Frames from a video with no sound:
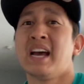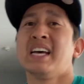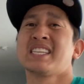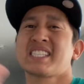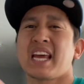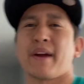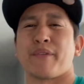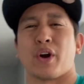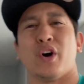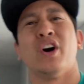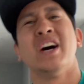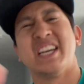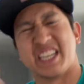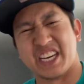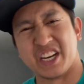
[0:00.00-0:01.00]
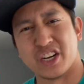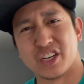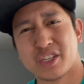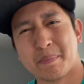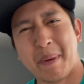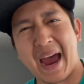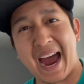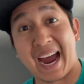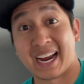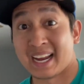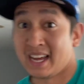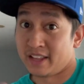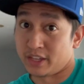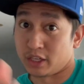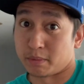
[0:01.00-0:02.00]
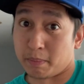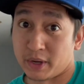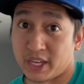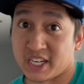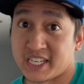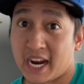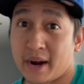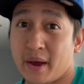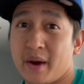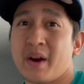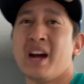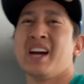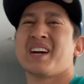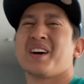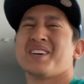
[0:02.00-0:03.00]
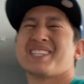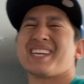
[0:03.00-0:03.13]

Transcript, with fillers: several years back. This birthday shout out goes